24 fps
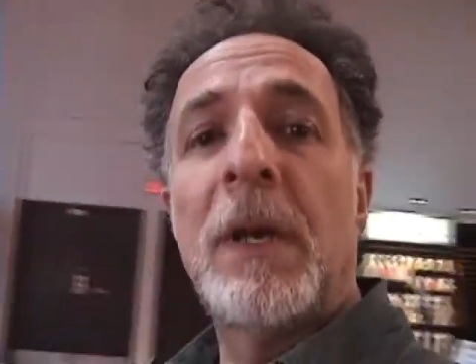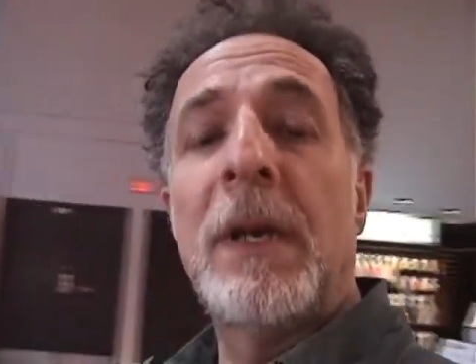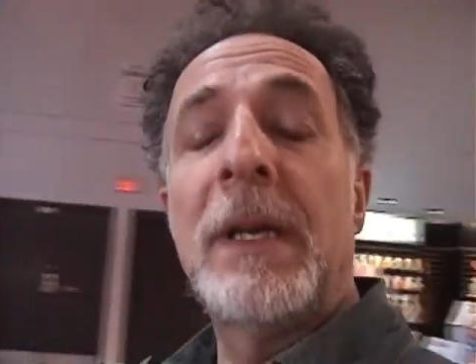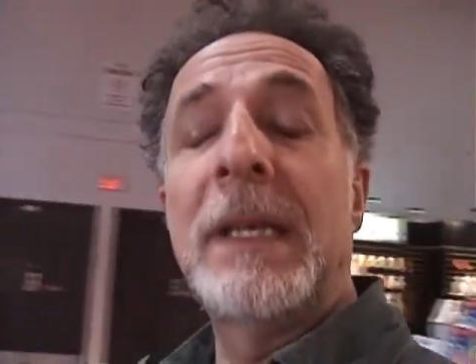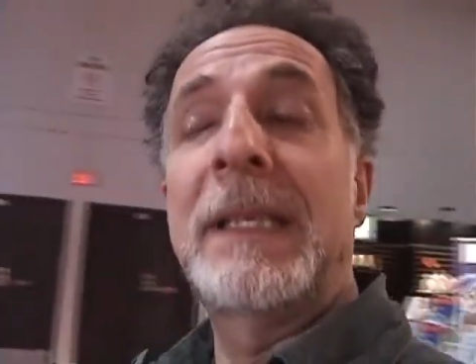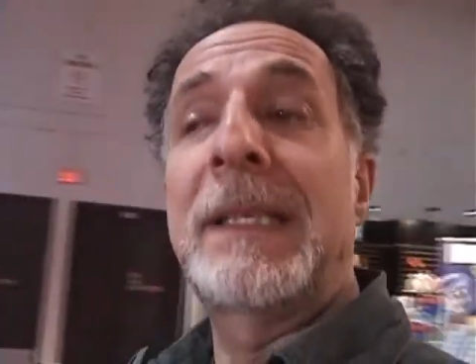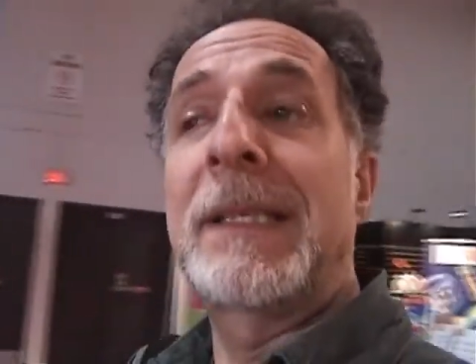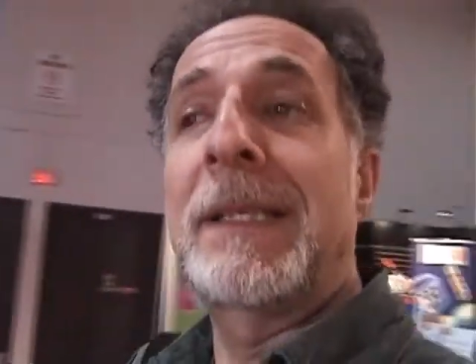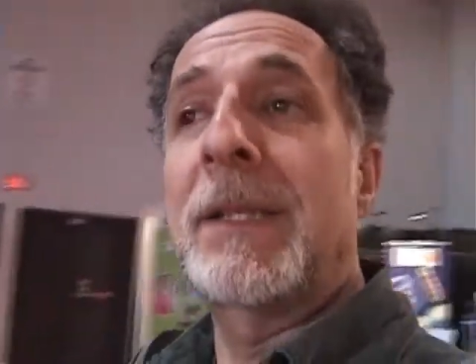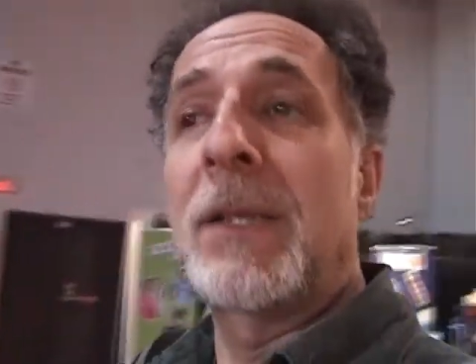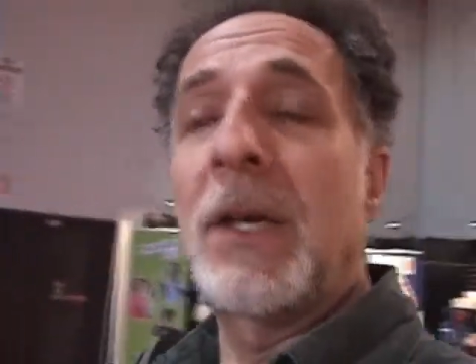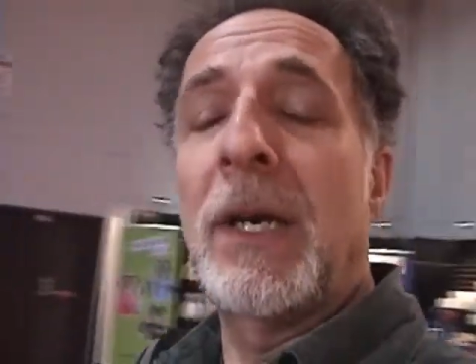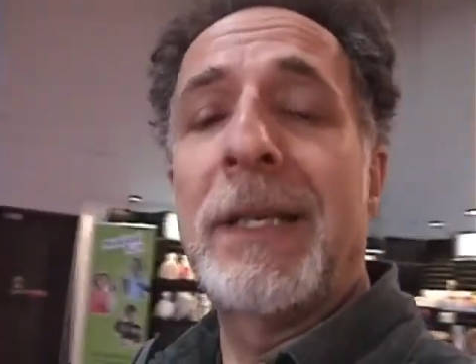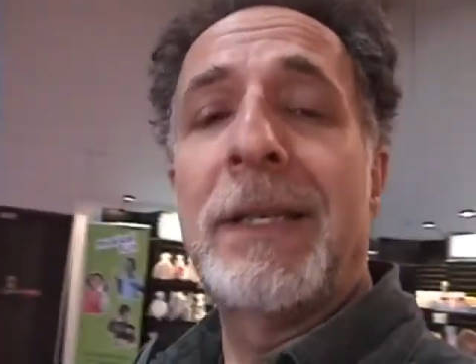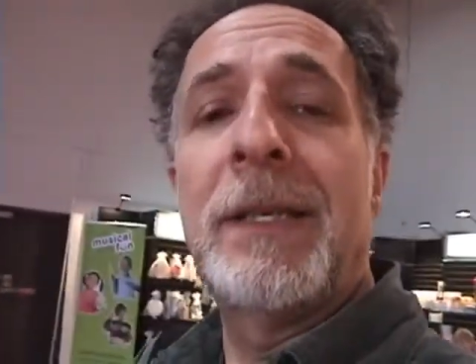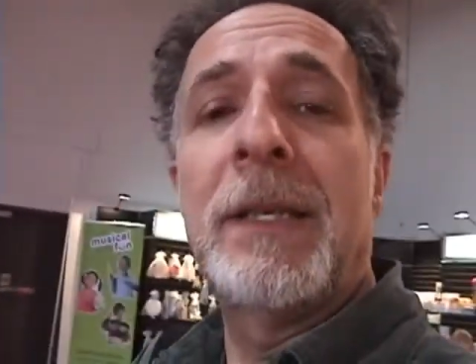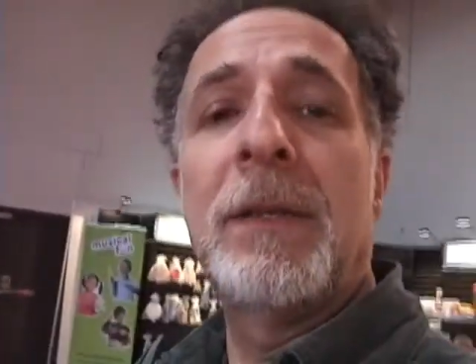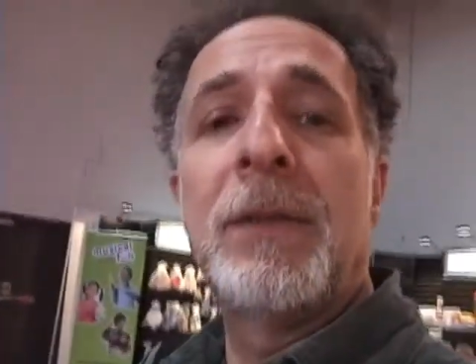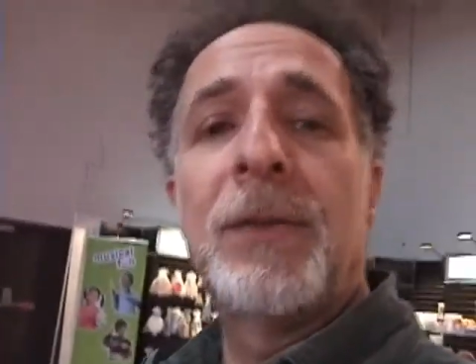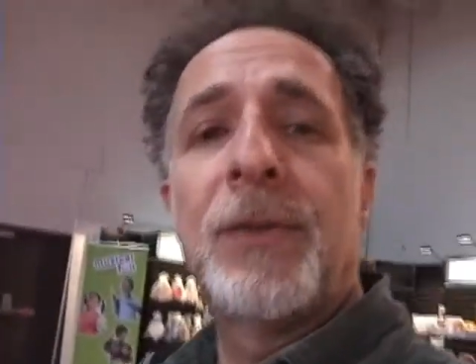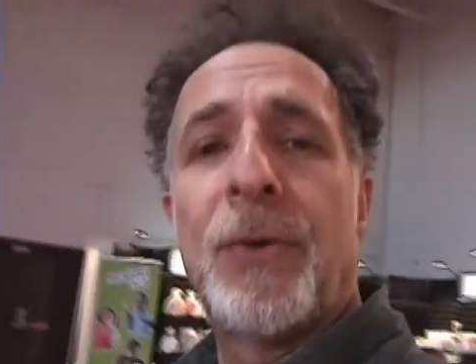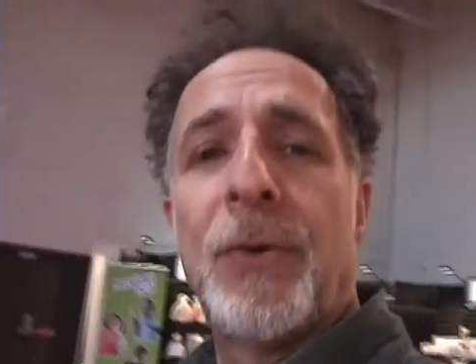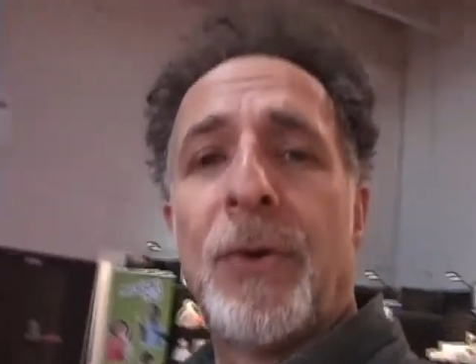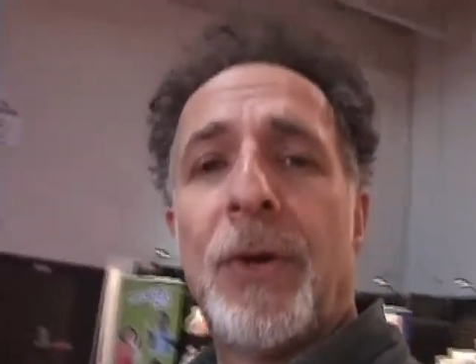
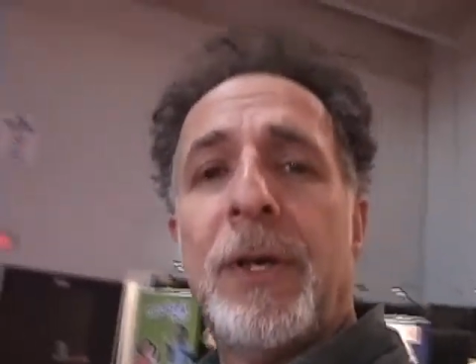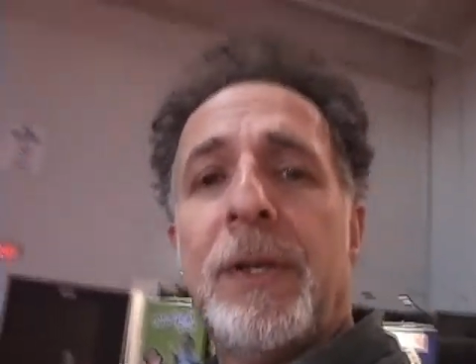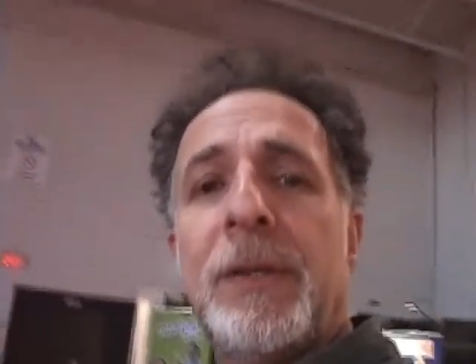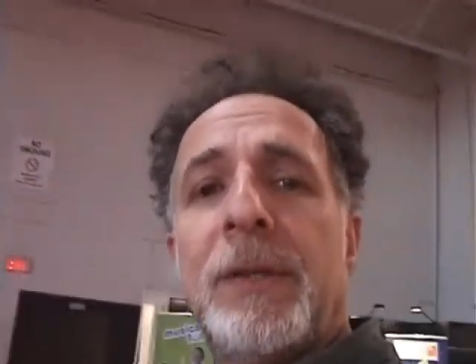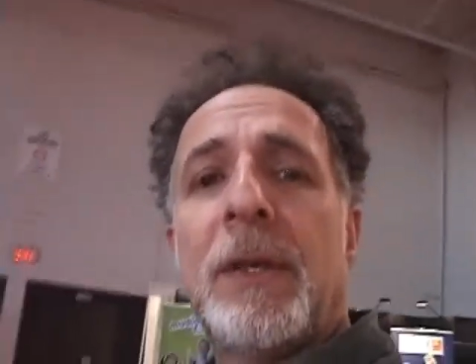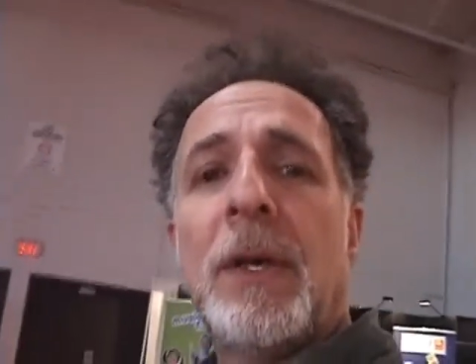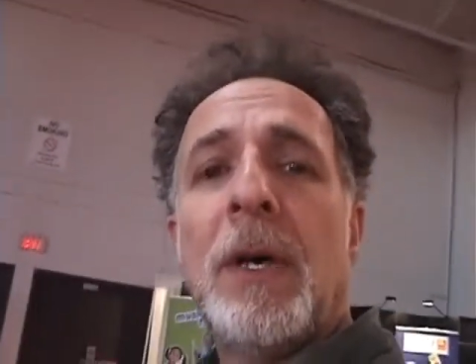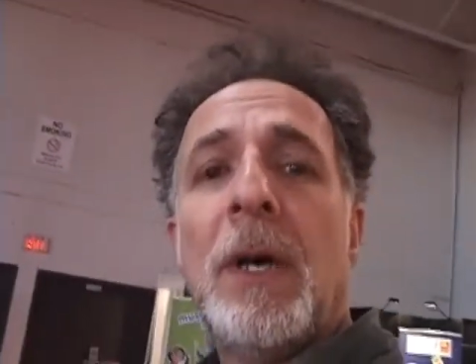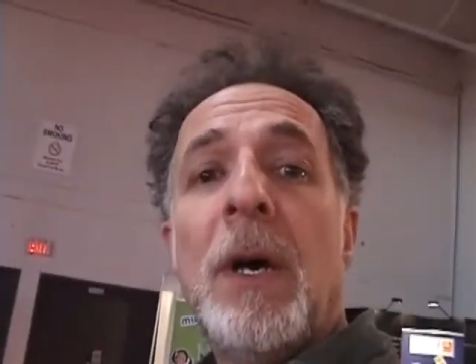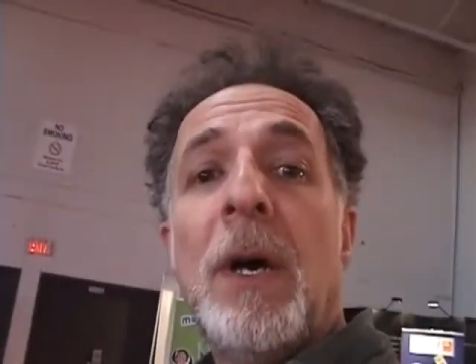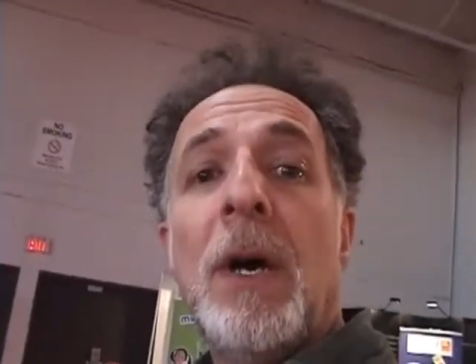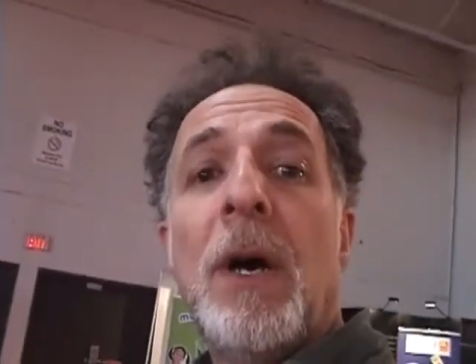exciting toys